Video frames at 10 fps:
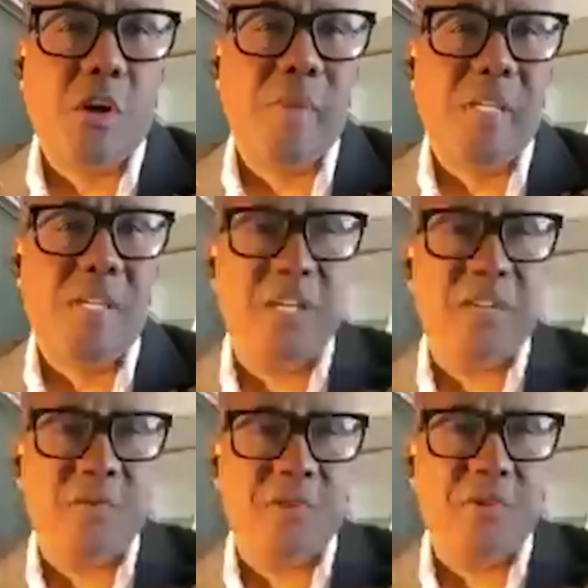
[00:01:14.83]
So how many
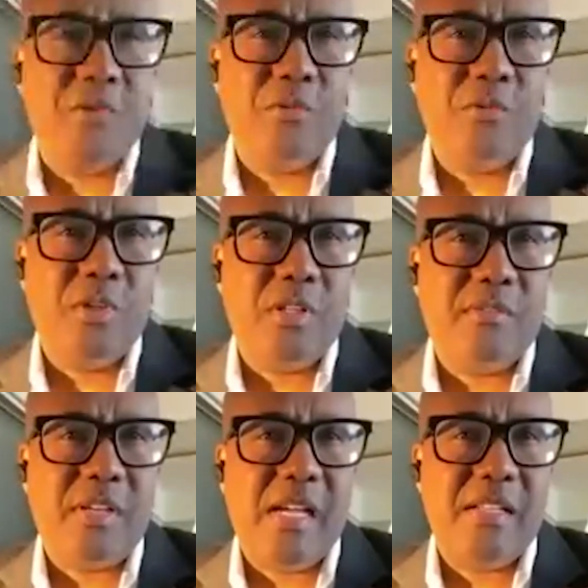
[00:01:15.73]
years would you would
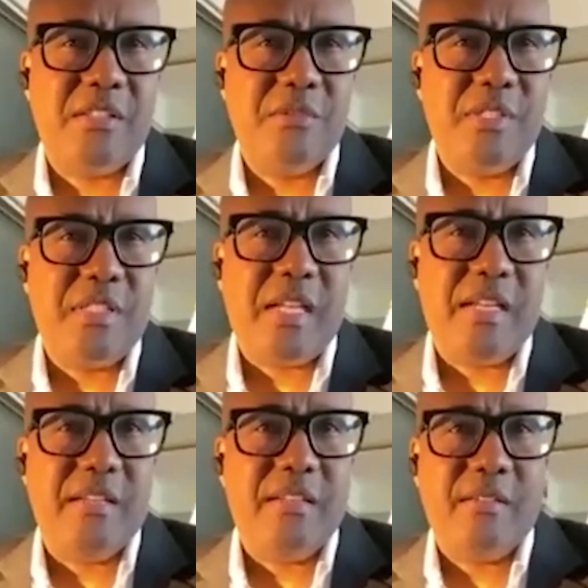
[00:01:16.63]
have had to
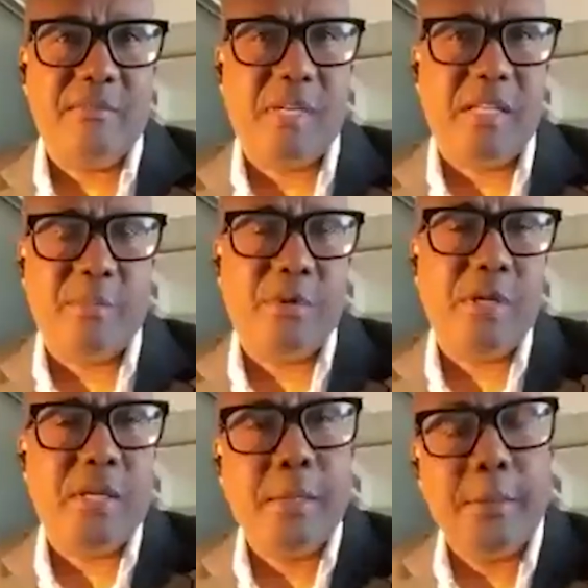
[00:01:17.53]
reside at that
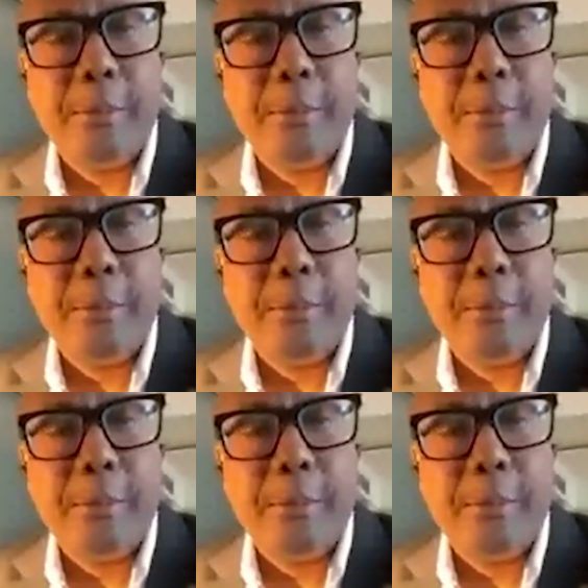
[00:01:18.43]
point?